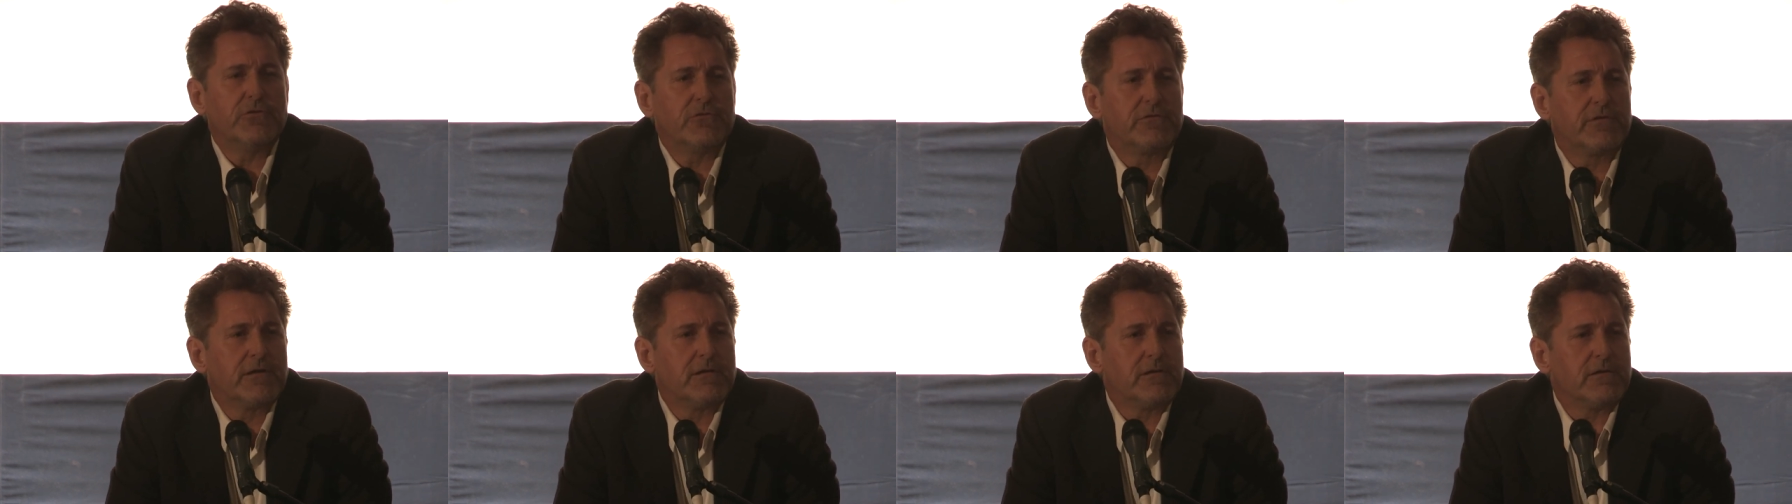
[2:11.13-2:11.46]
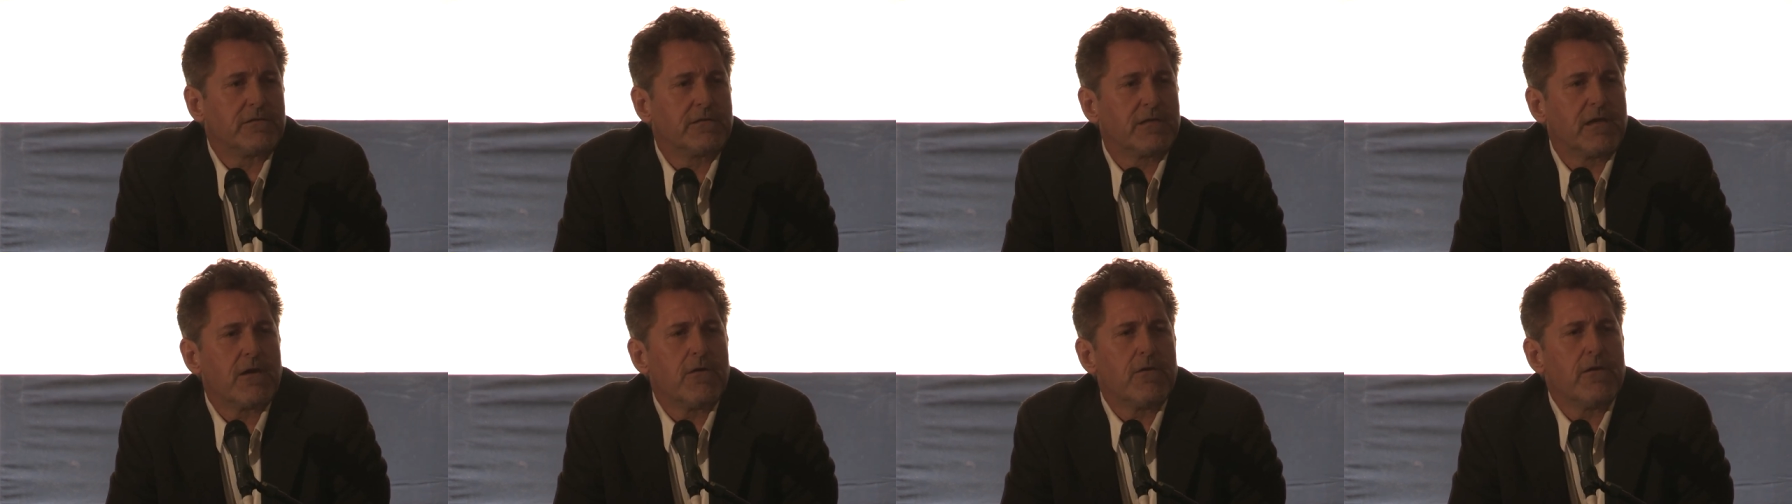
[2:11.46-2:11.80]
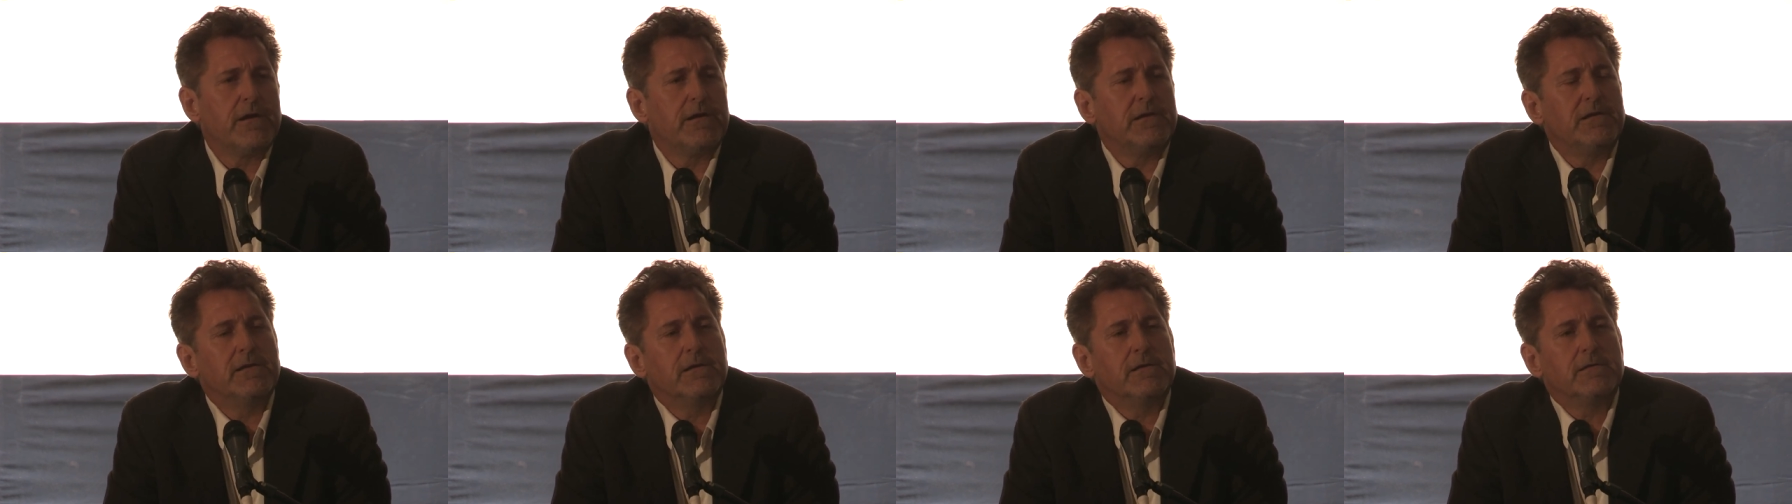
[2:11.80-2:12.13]

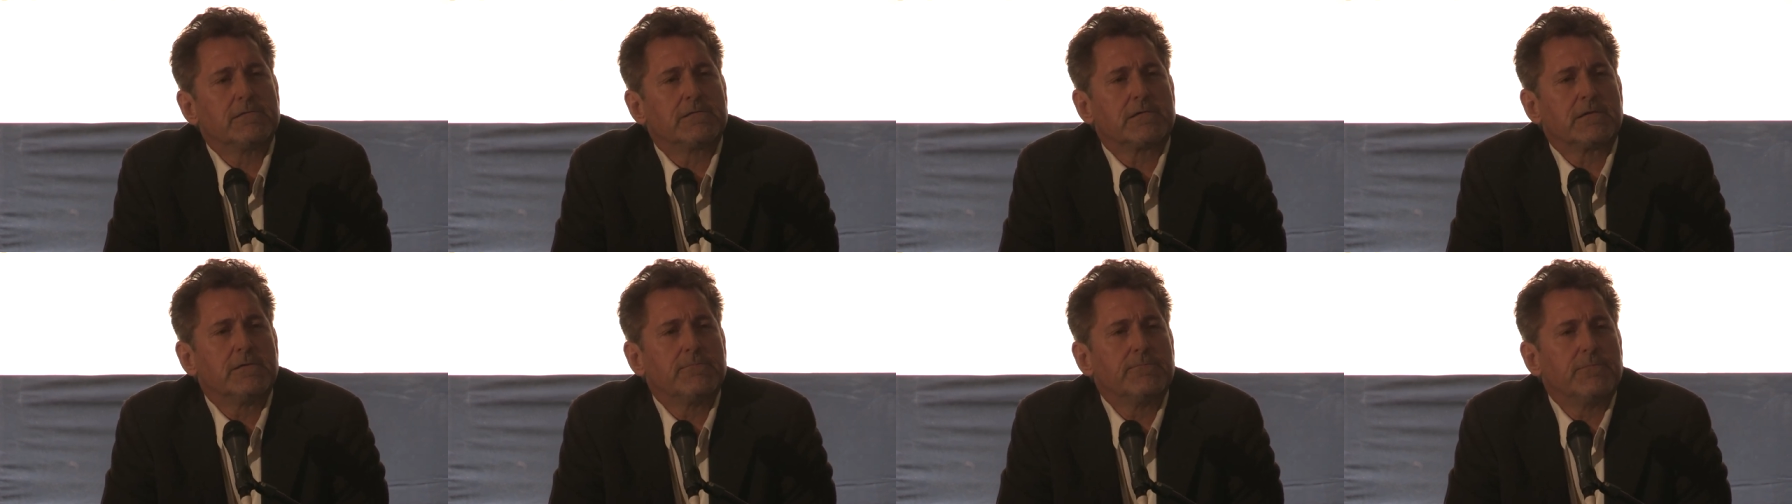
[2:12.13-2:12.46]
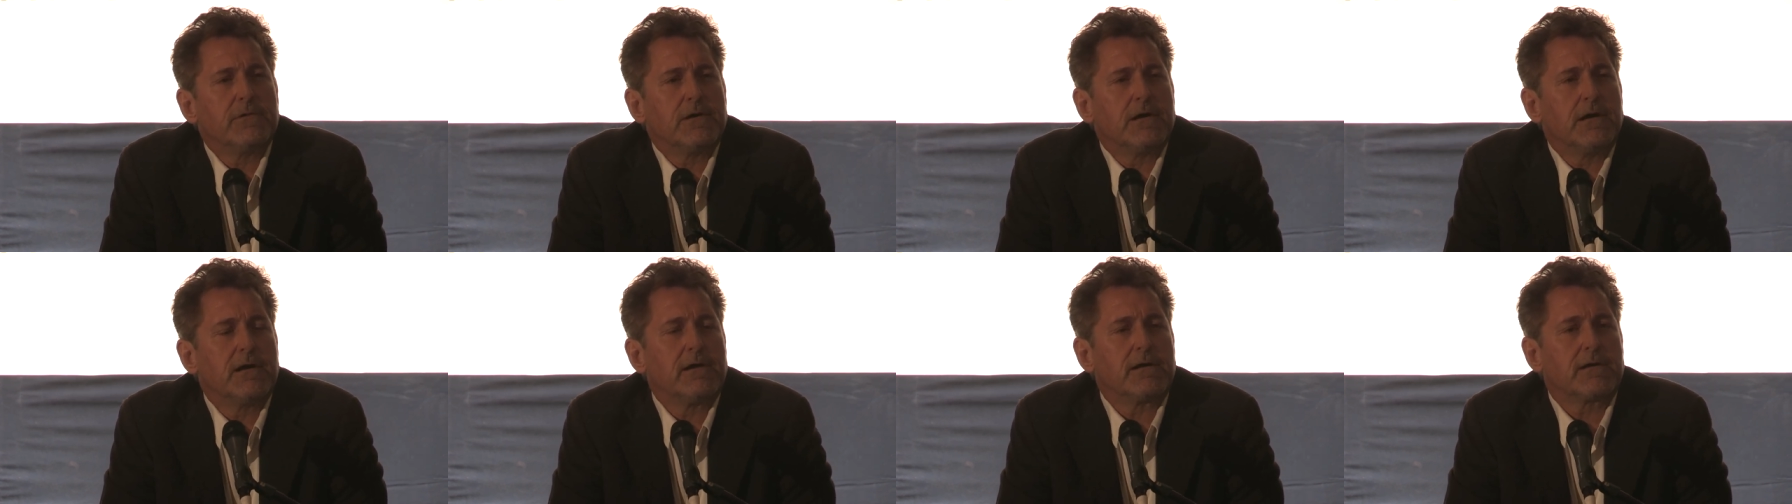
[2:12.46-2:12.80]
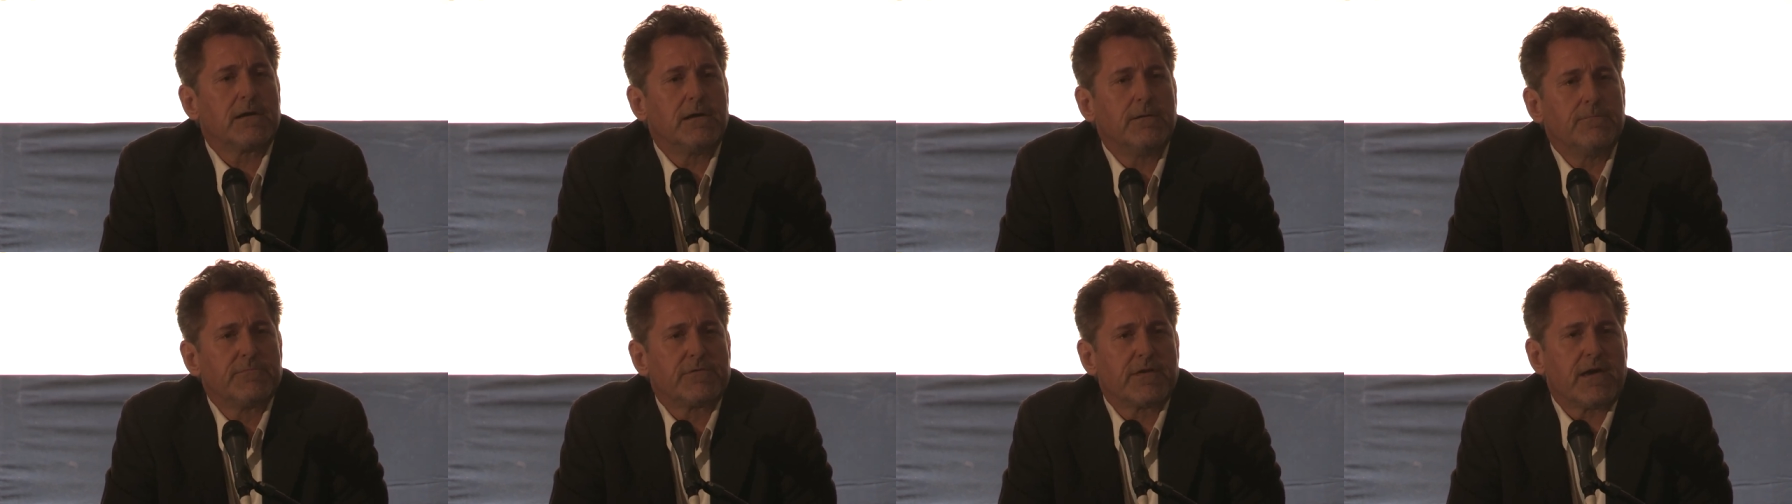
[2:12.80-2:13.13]
utilitarianism uh,
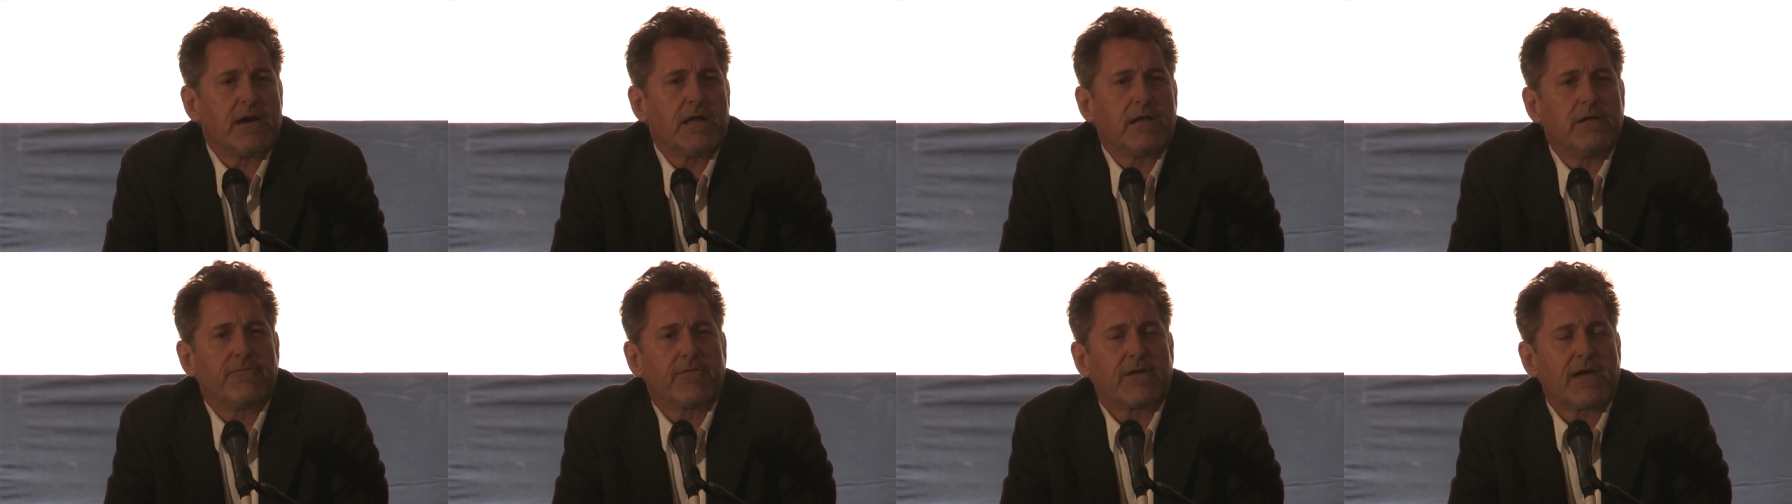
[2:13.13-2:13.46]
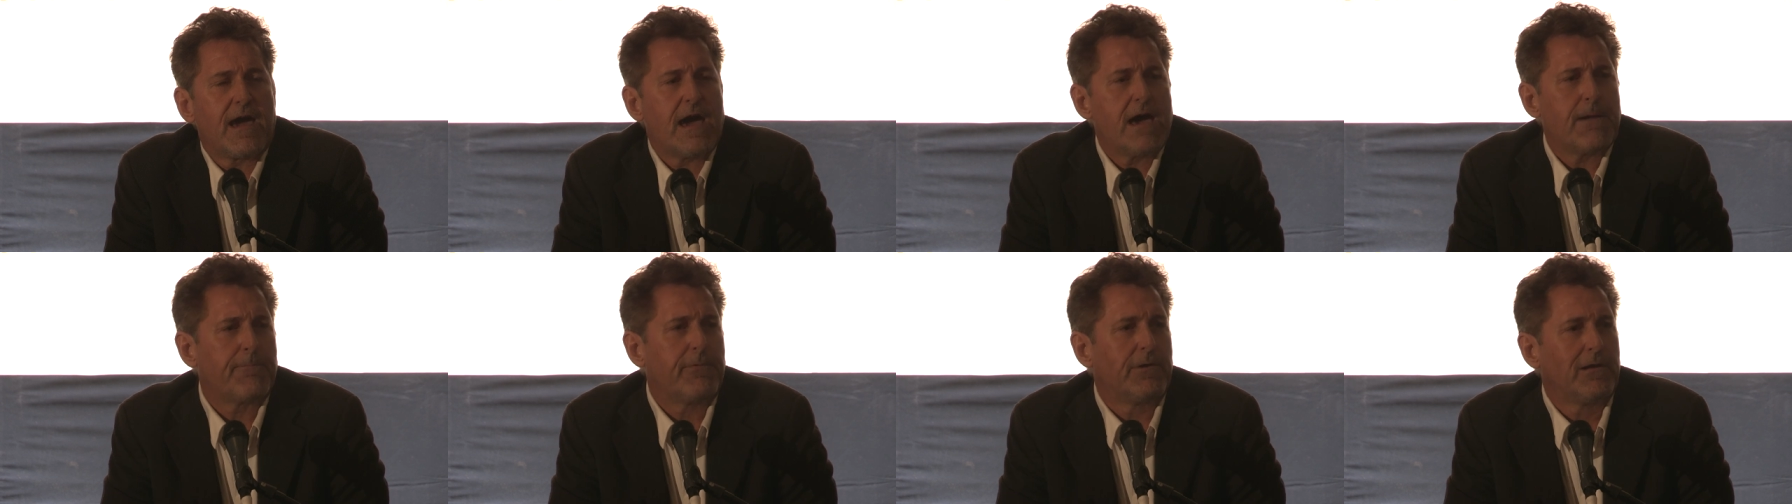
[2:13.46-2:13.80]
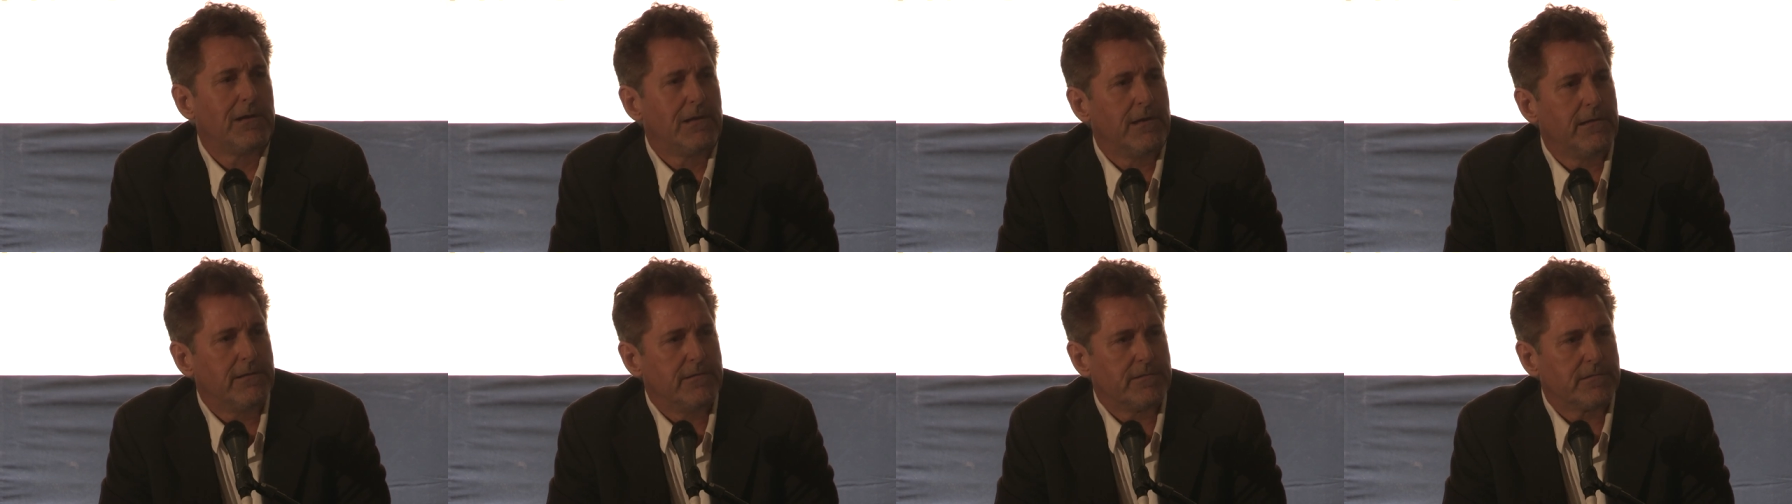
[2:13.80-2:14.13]
comes out of
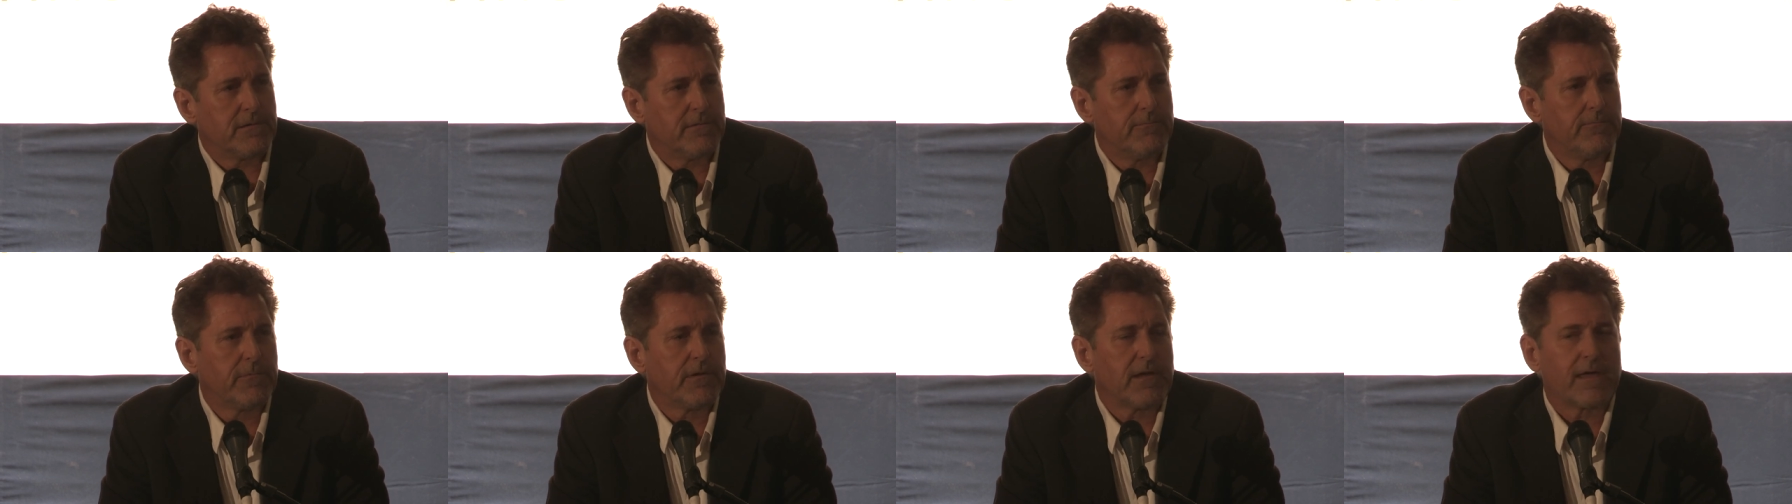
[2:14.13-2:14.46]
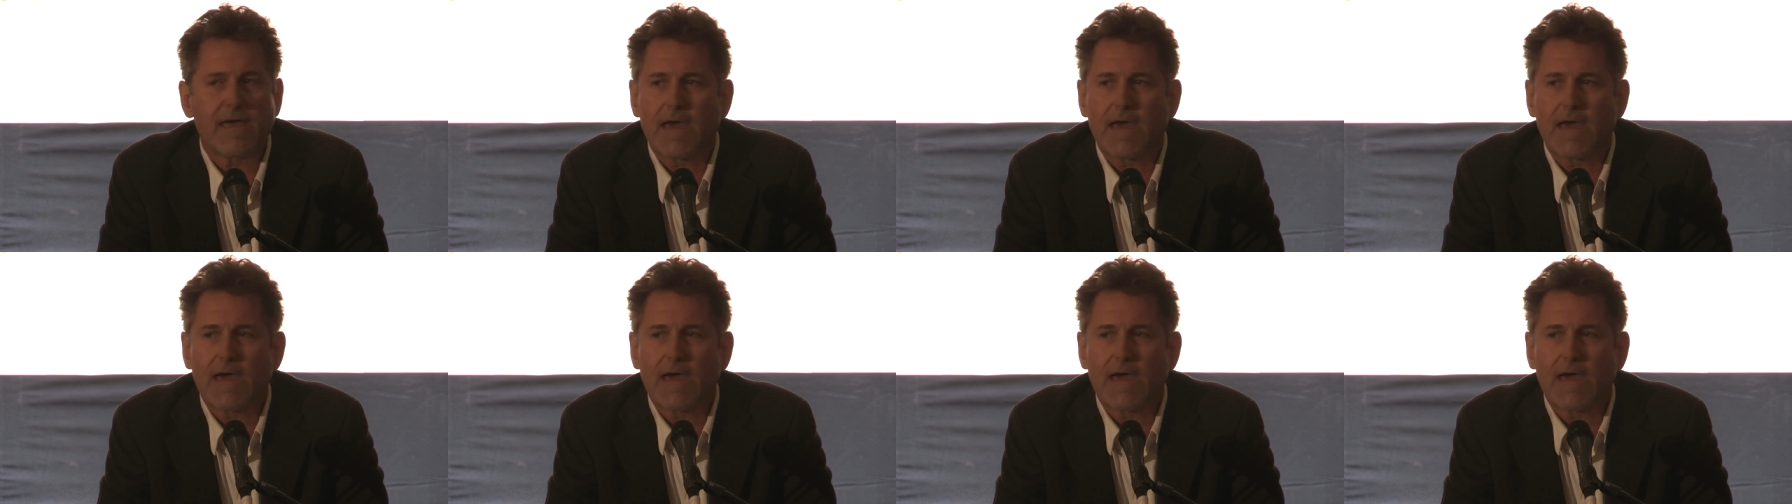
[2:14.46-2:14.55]
capitalism,